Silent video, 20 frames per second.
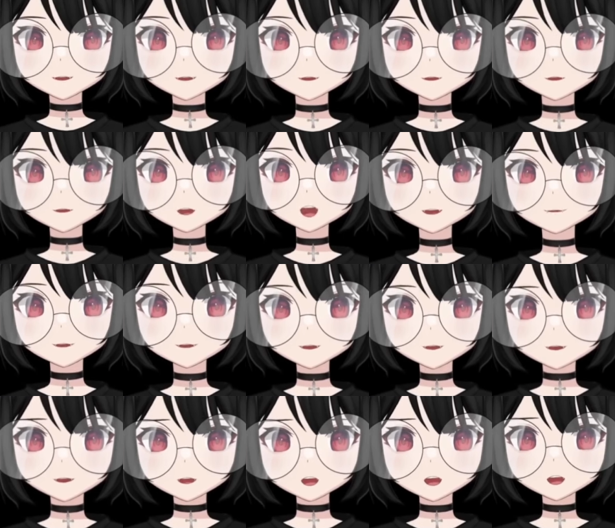
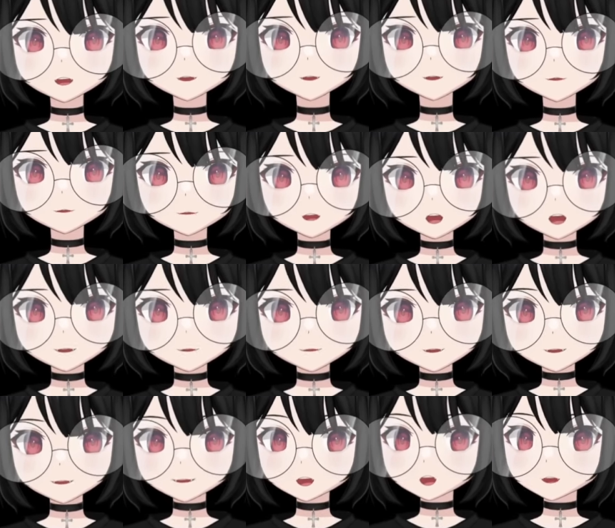revenue drop.
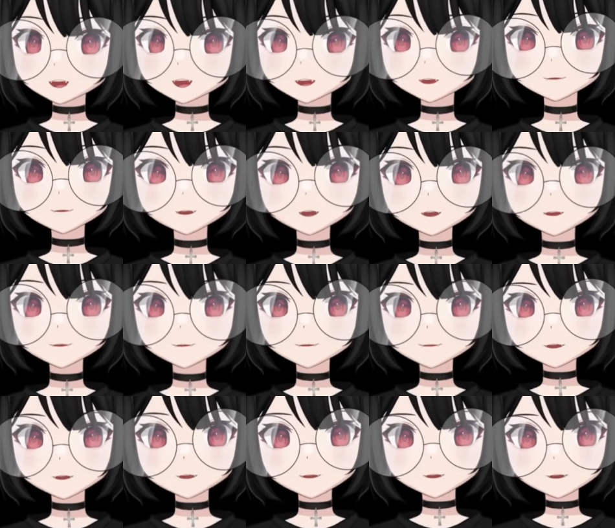Now, Damn. that's very
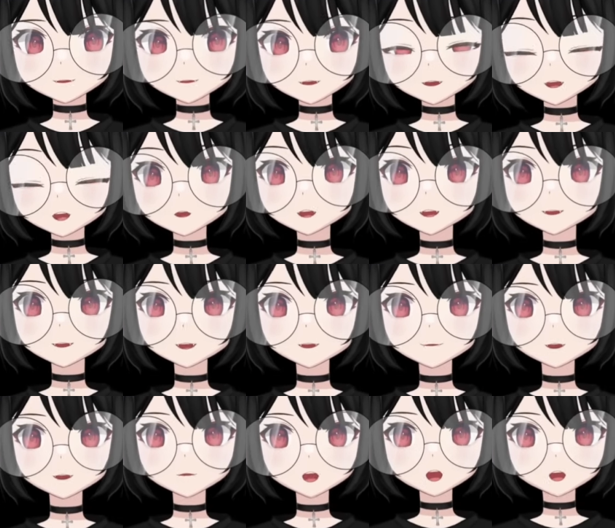serious, but it's even
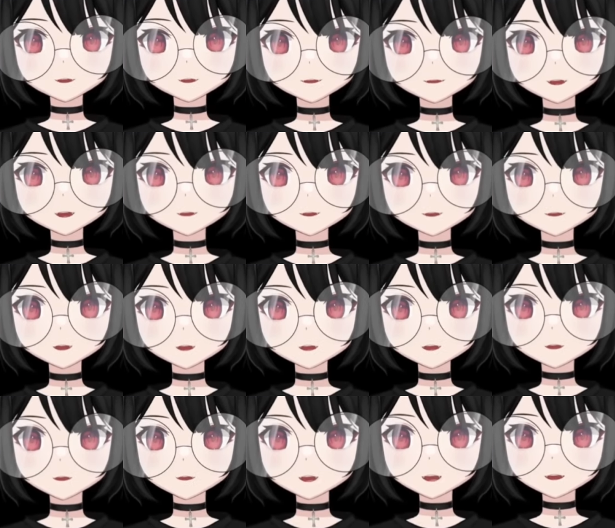more serious when you
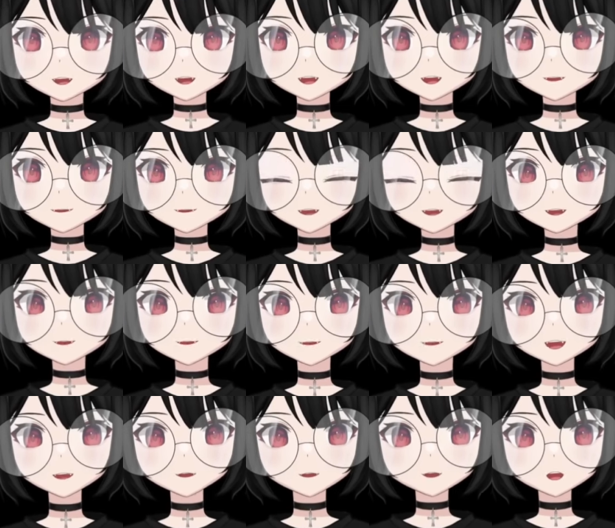realize that
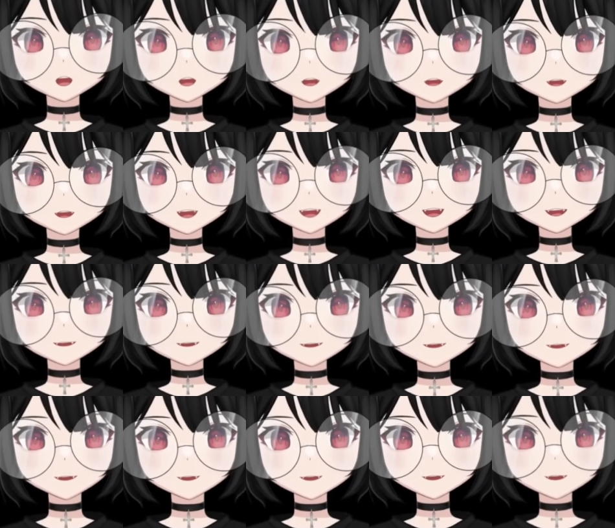quarter
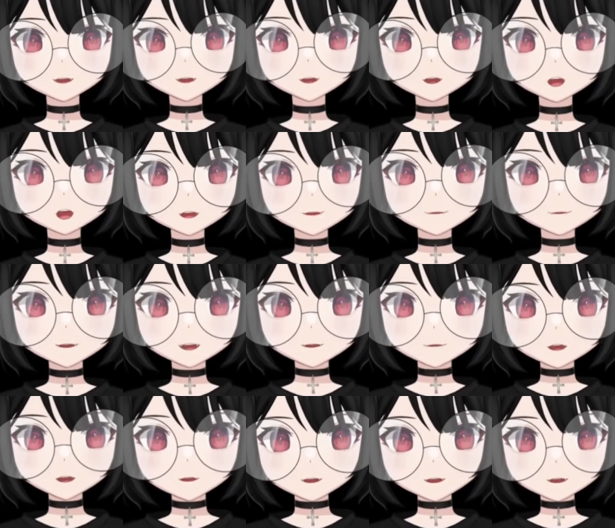ended with
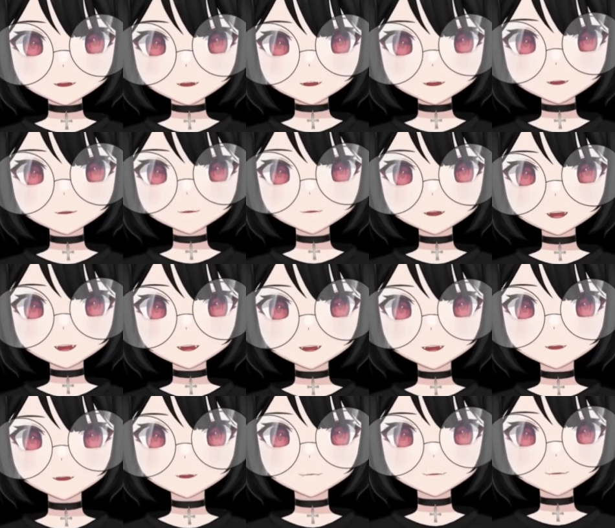February, meaning
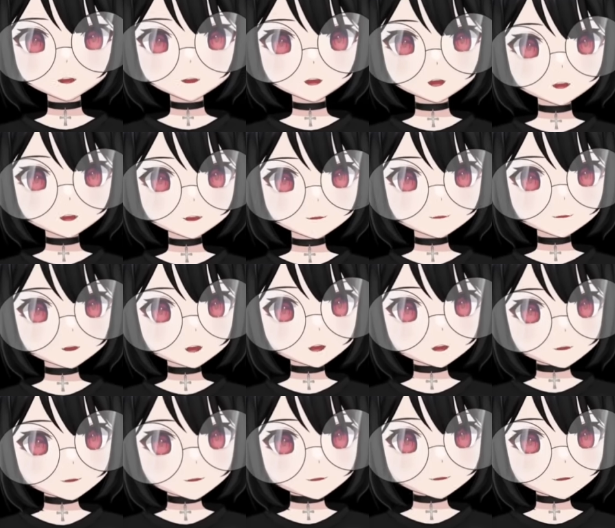February
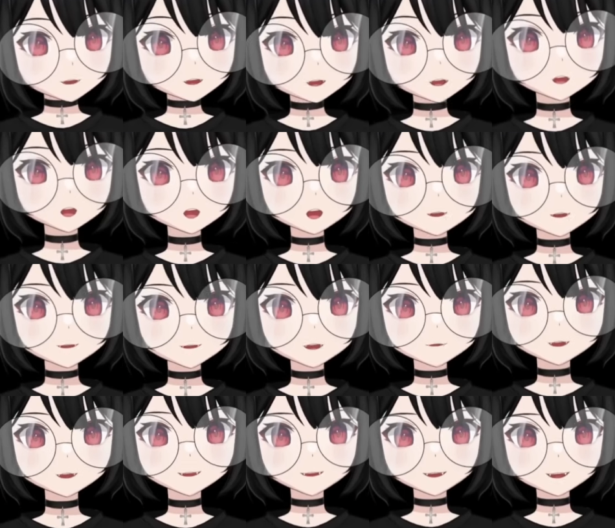1st was the
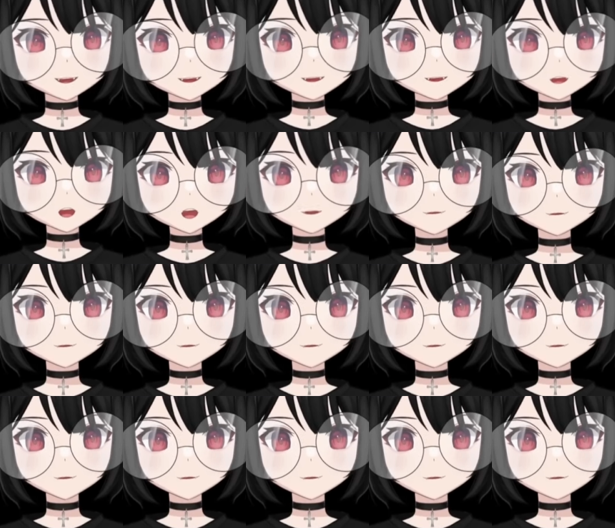beginning of